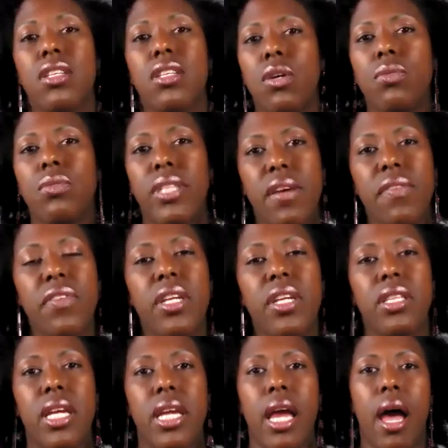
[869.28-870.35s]
So
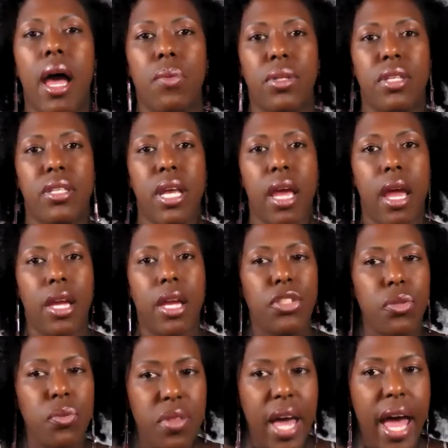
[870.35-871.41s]
definitely I would say
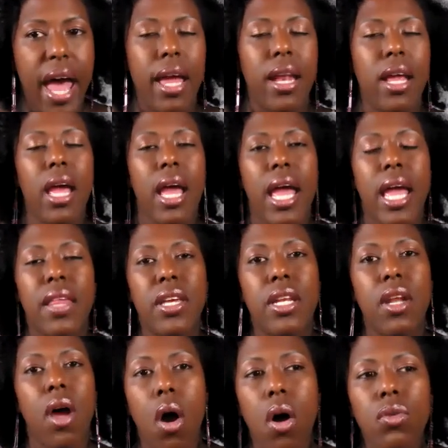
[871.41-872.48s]
do that. And
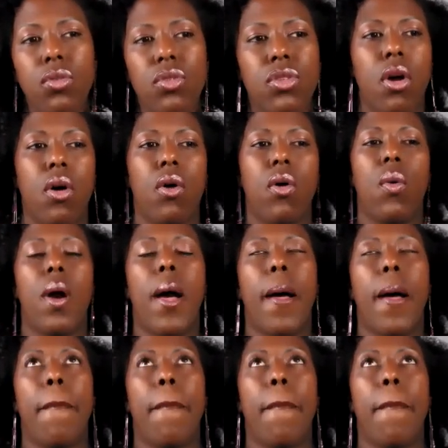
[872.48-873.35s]
then also,